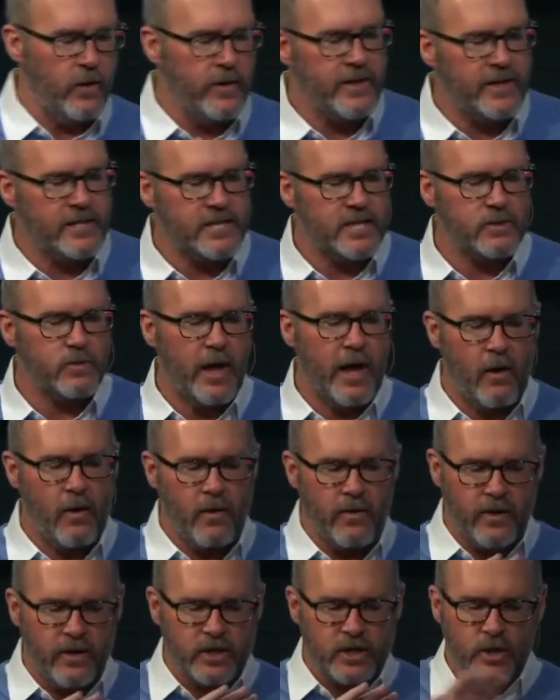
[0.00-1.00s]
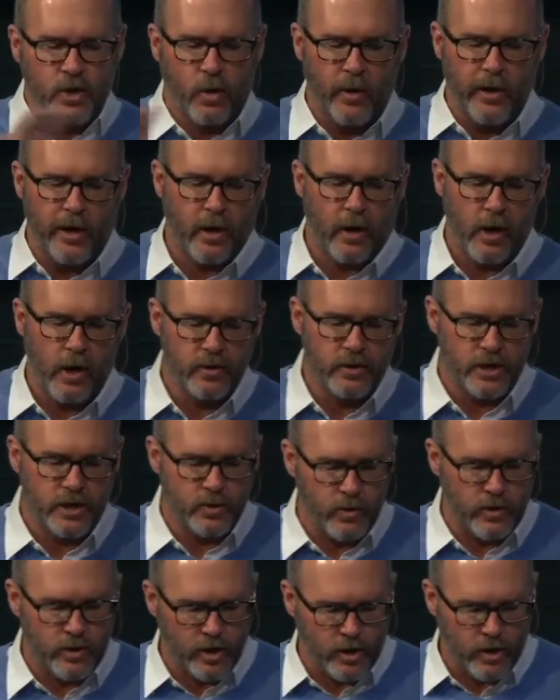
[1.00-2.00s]
you? And this is how the story
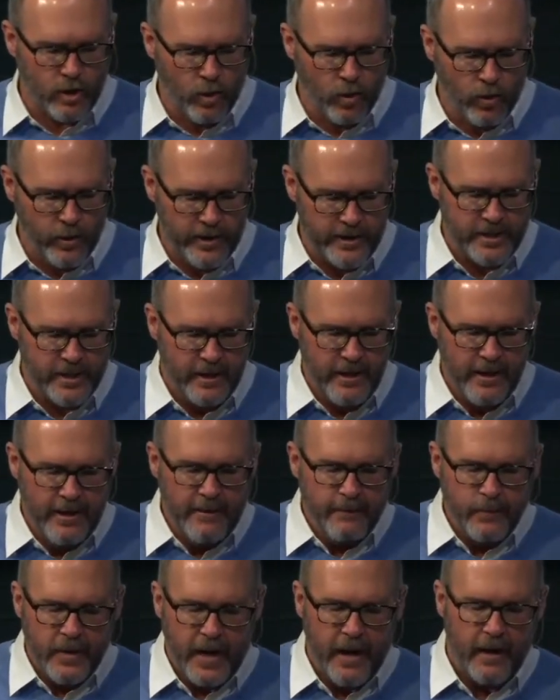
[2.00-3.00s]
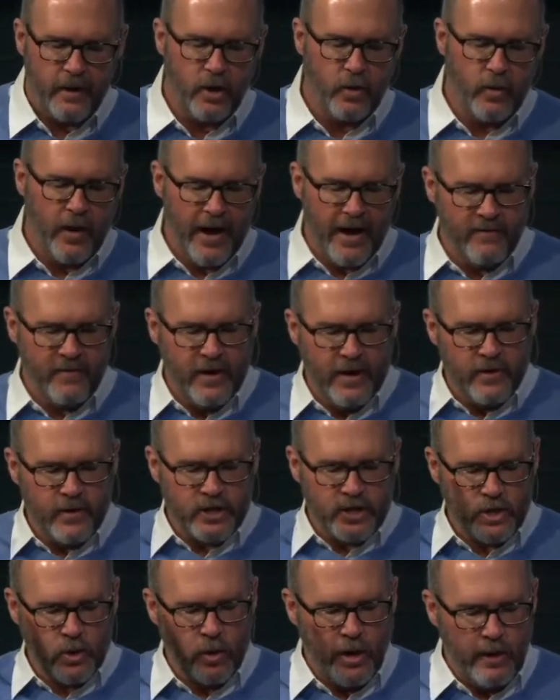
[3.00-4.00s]
closes with the coins. You have
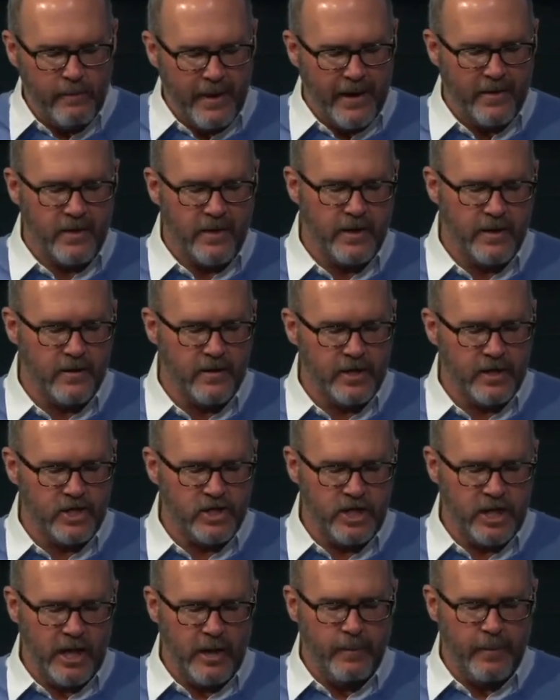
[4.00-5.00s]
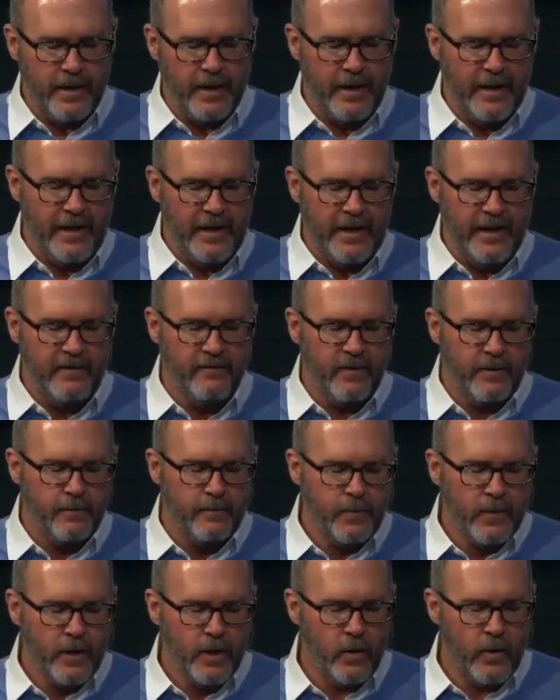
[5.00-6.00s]
the story about the sheep and leave.
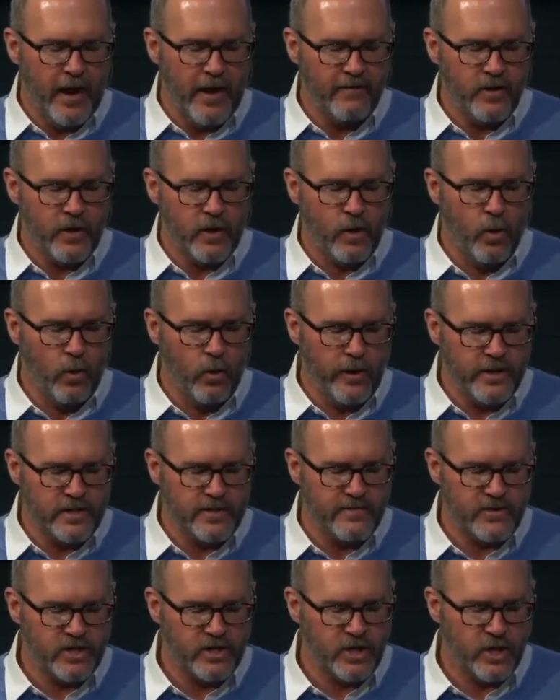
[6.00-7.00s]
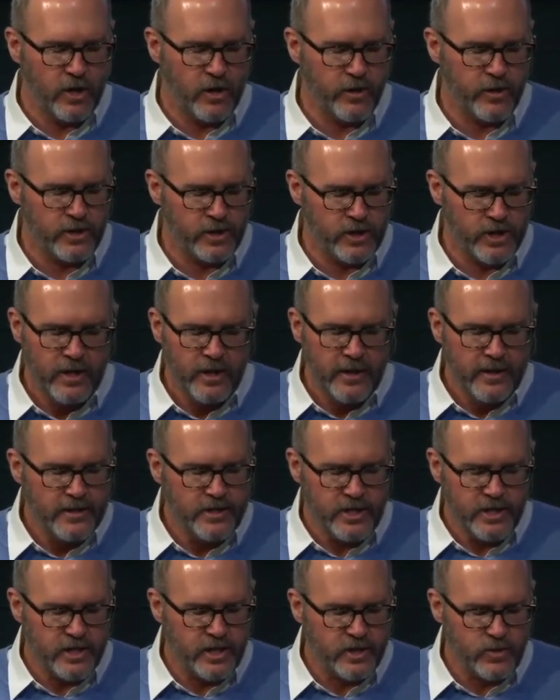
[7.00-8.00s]
You have the coins of search.
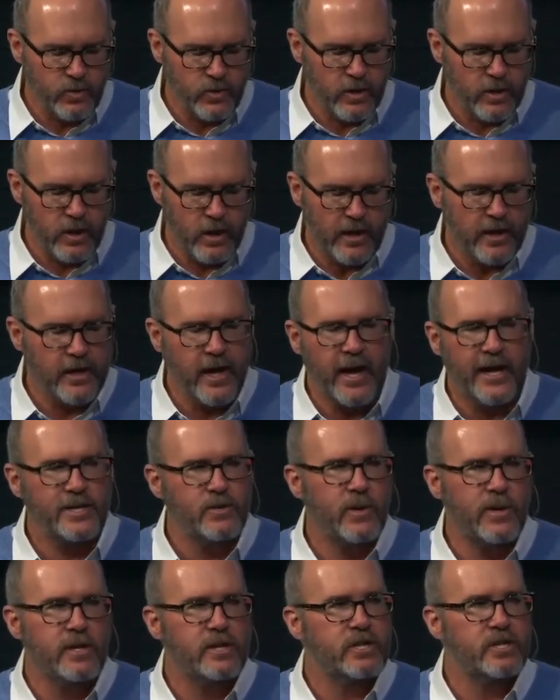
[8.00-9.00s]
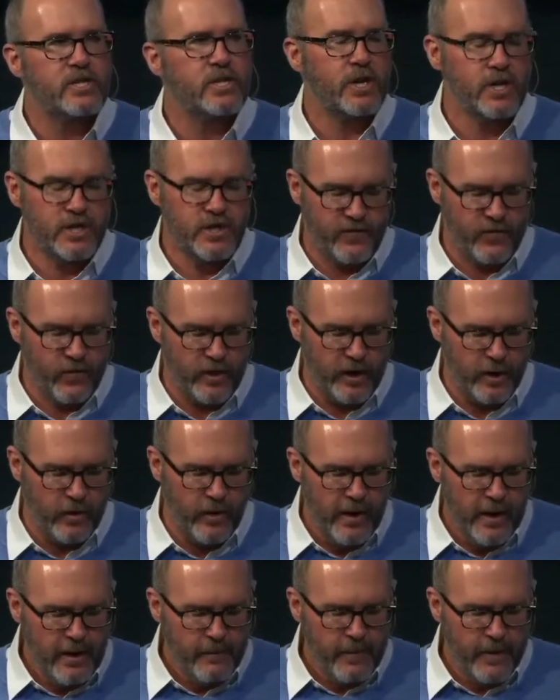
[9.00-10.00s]
God's willing to search for you.
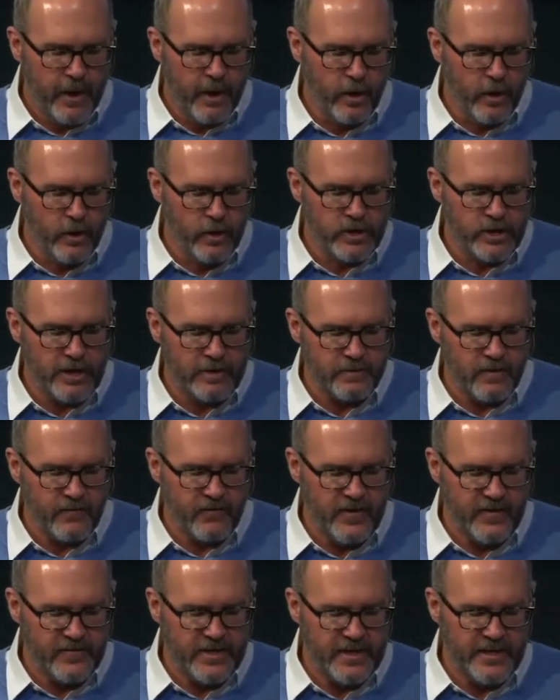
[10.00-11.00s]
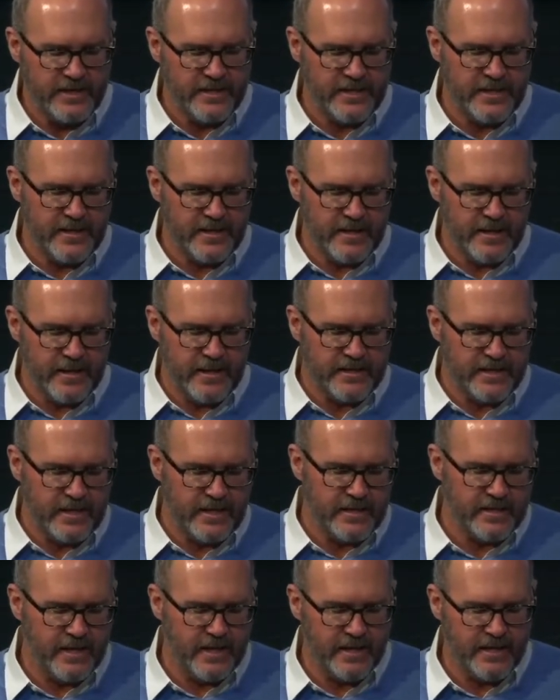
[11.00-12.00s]
But in Luke chapter 15, 10, it
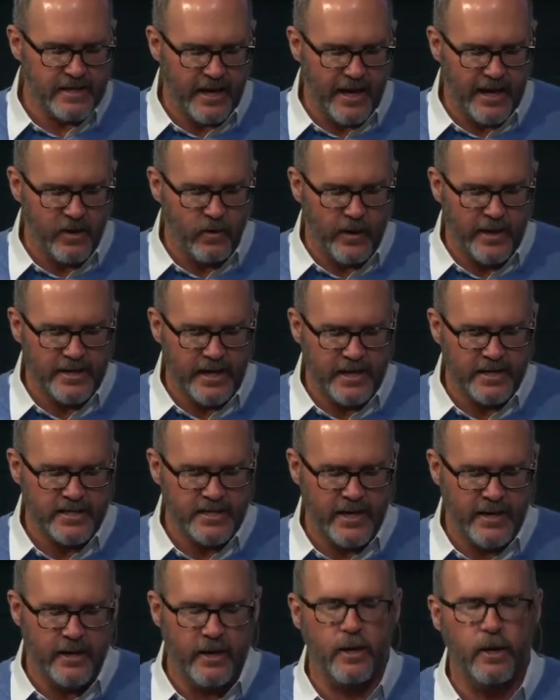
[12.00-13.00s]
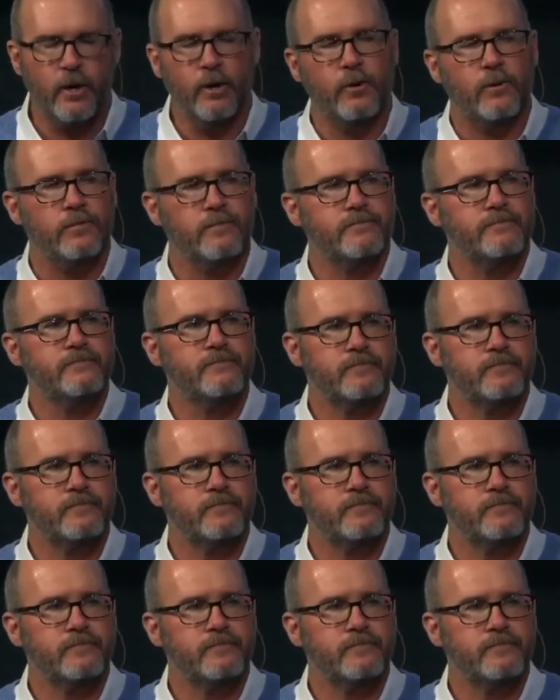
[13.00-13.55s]
says this, likewise I say to you,